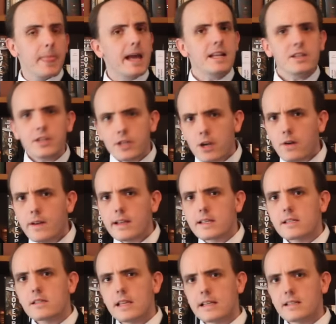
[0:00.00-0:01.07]
And it's a
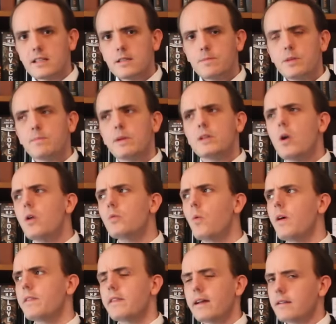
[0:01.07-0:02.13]
curious thesis, but not
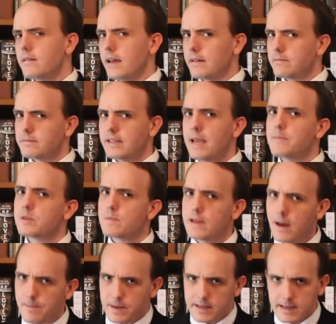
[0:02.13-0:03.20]
one that keeps me
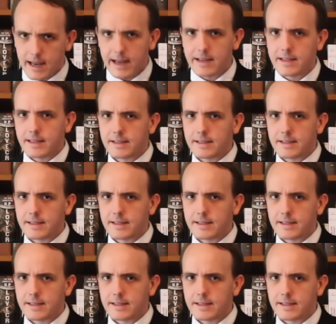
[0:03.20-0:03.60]
up at night.